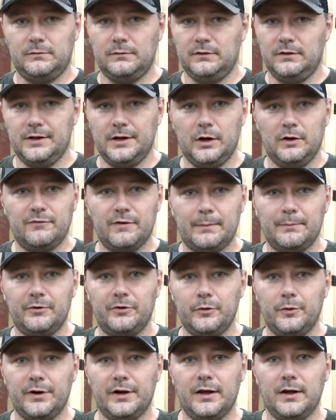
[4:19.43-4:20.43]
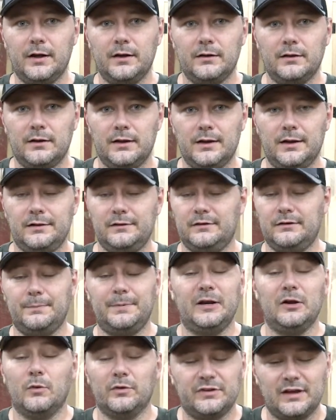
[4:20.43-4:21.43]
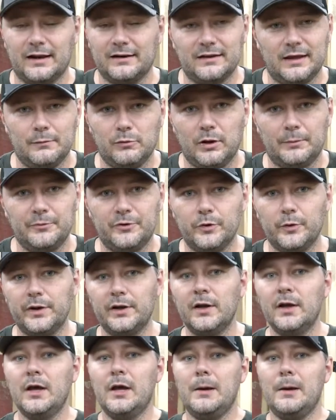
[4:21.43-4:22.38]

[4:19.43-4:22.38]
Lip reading: you know, if I'm doing depending on what kind of table I'm doing,